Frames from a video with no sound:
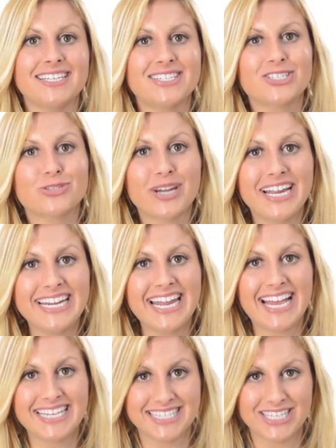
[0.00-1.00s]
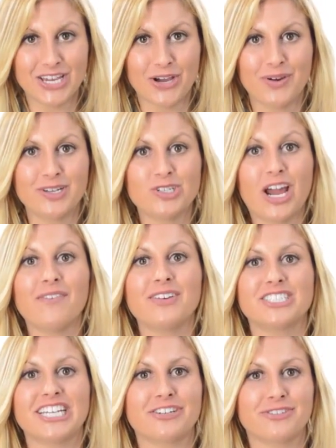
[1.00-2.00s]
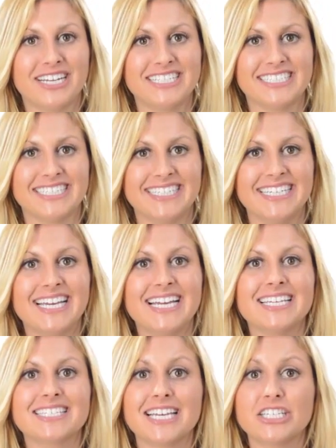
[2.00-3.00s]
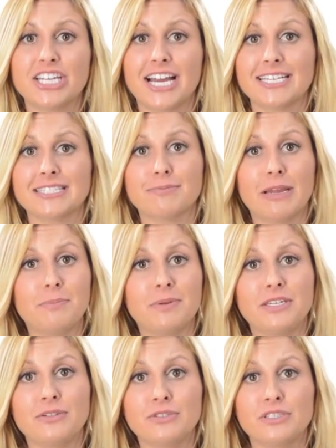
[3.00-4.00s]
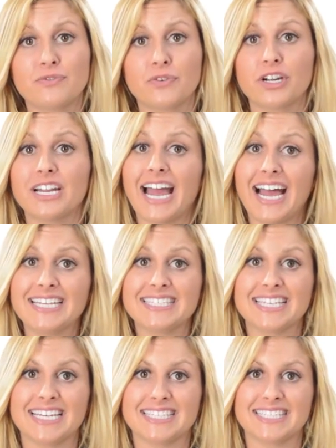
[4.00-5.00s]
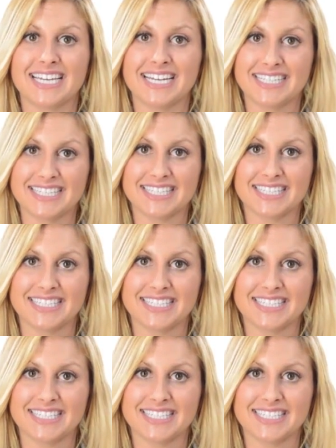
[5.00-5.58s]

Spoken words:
Straight SEO and traffic generation, such as might be used for AdSense sites.